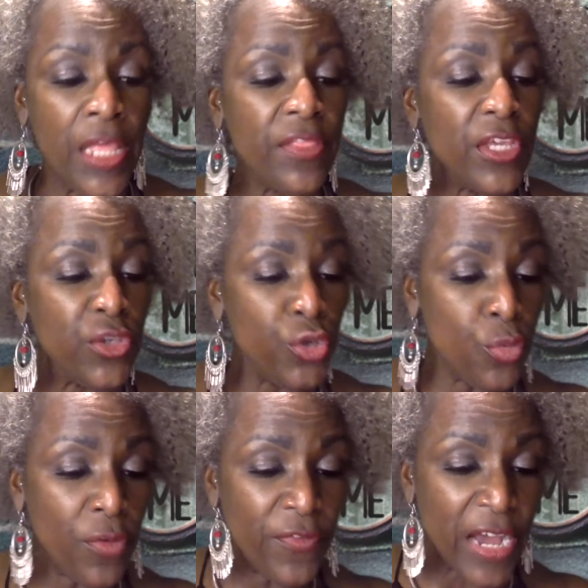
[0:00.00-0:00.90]
then you
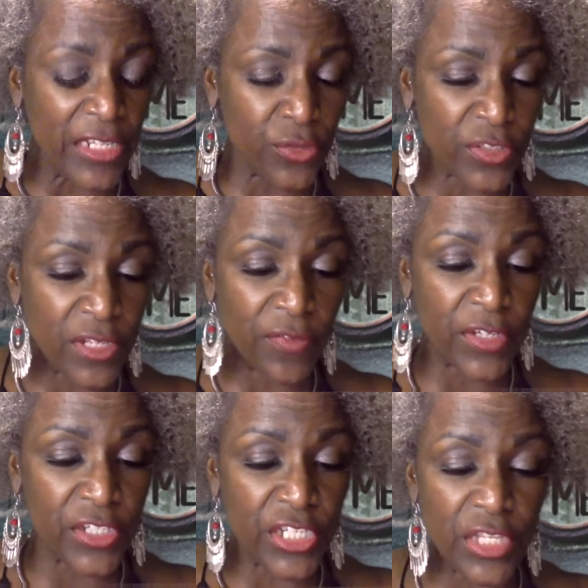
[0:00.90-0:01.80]
will find yourself
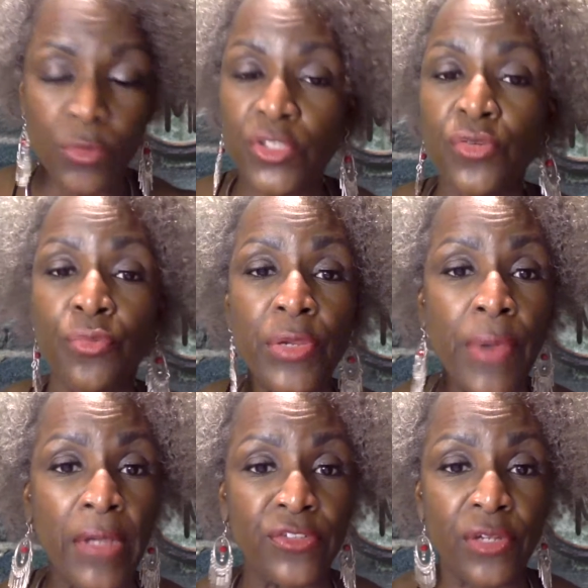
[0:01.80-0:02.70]
continuing to
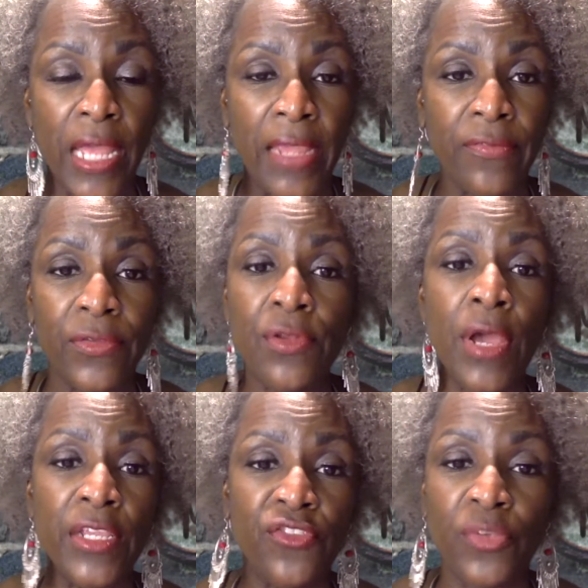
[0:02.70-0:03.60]
reroute your life. You know
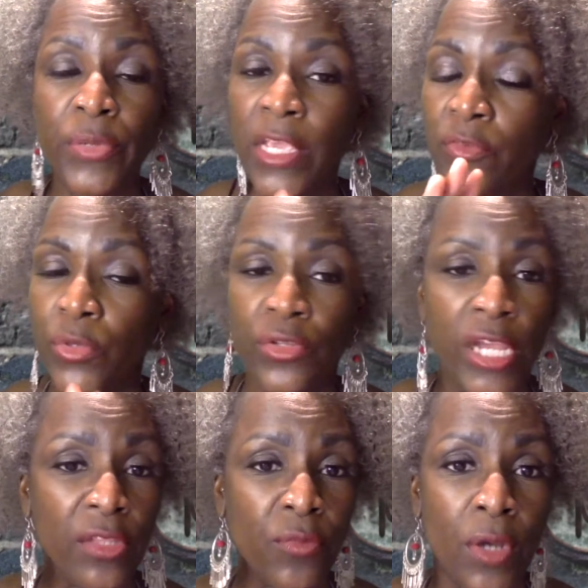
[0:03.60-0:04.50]
how your GPS, when you
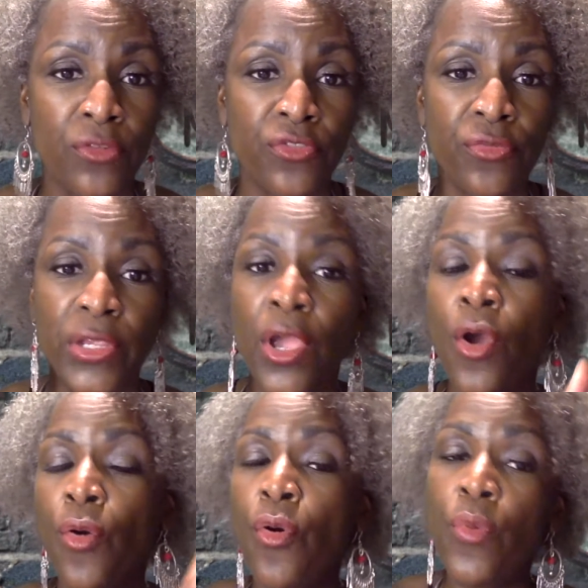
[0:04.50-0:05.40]
take the wrong street
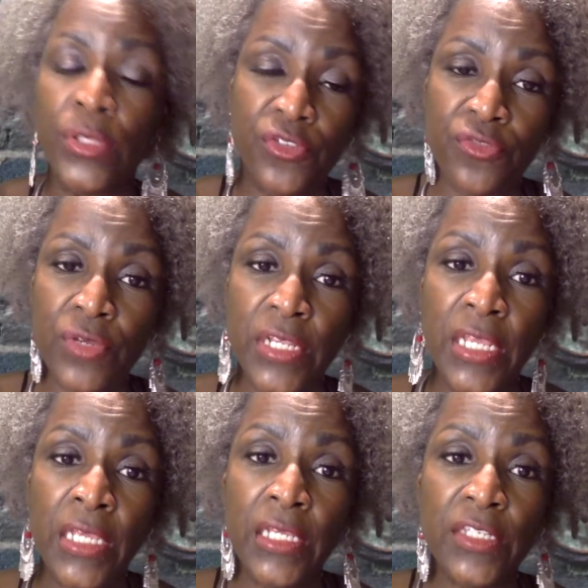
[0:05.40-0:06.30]
or when the street
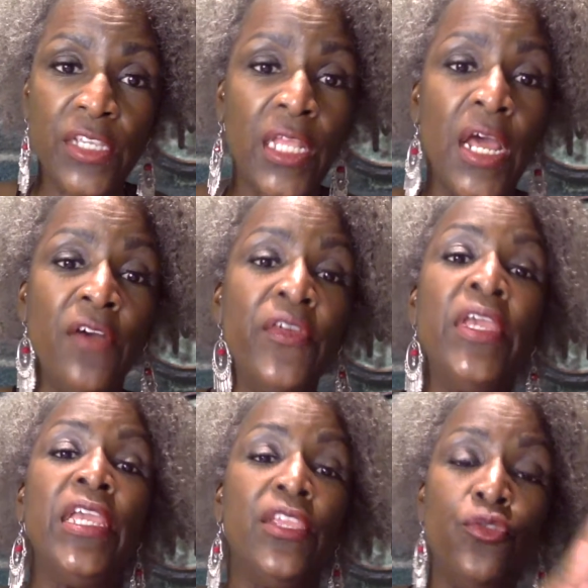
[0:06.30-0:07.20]
is cut off
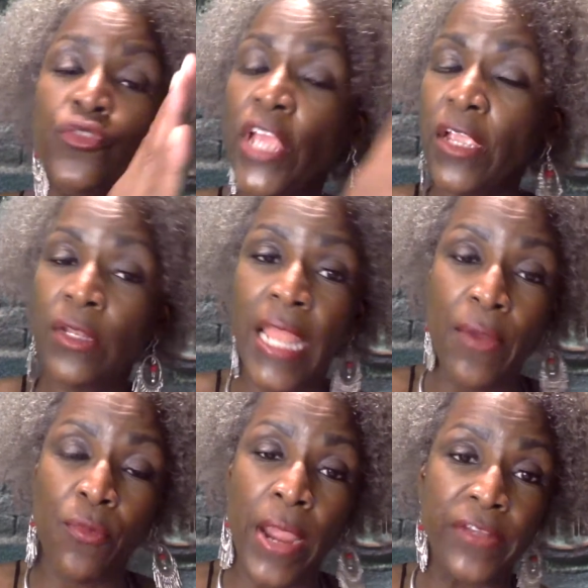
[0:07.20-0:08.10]
and you take a
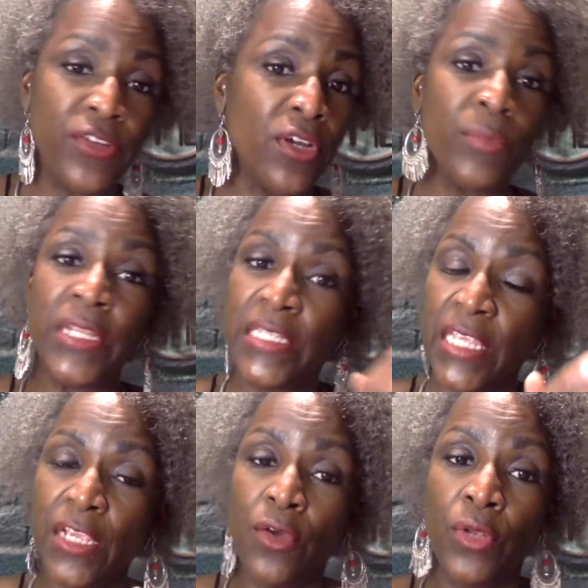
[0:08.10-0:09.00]
right turn, but it
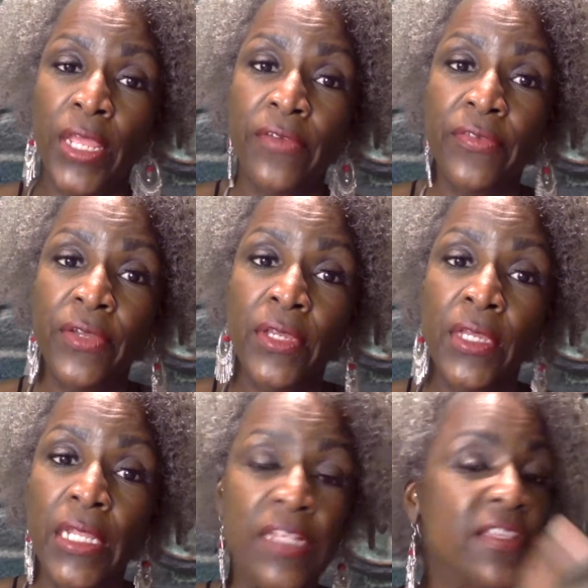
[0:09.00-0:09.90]
said go left,
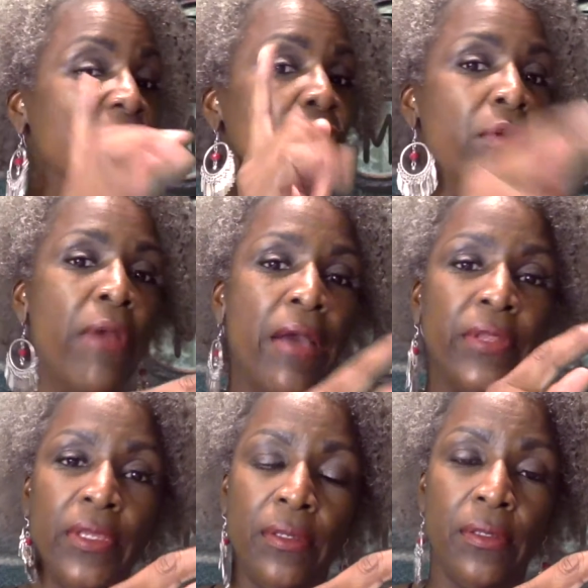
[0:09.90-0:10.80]
and it's like
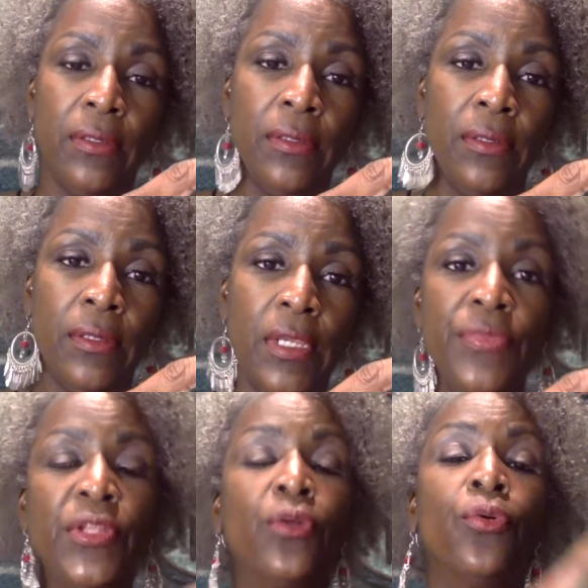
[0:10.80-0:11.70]
rerouting. And
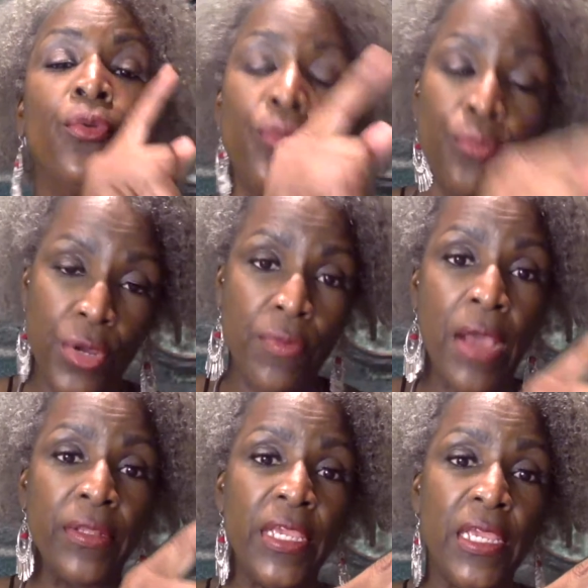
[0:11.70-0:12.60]
then it'll reroute
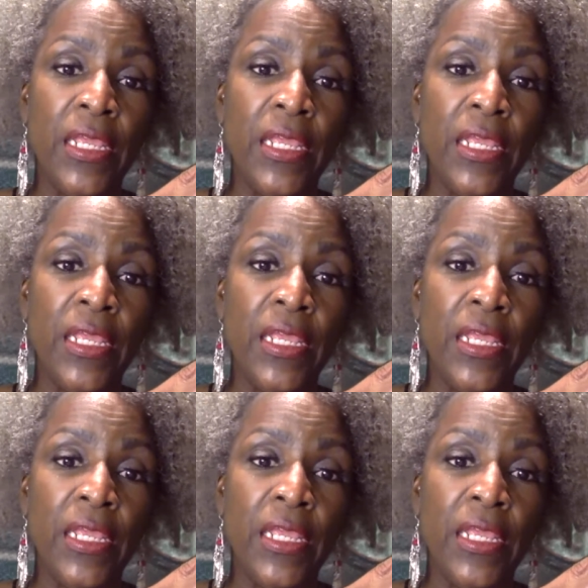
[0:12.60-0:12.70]
again.